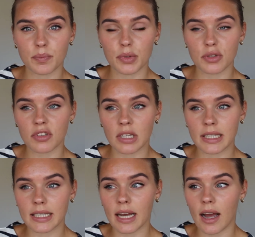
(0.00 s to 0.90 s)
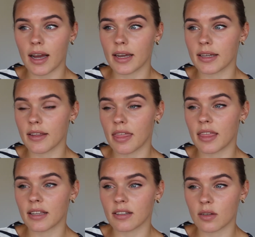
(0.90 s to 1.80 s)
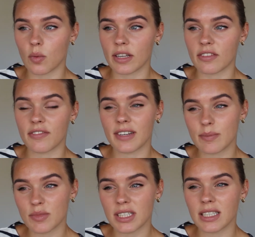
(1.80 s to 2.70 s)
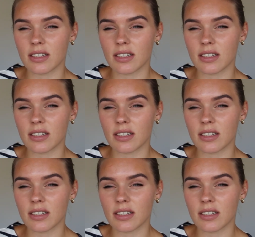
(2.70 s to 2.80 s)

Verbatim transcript: Personally I think they're quite flimsy,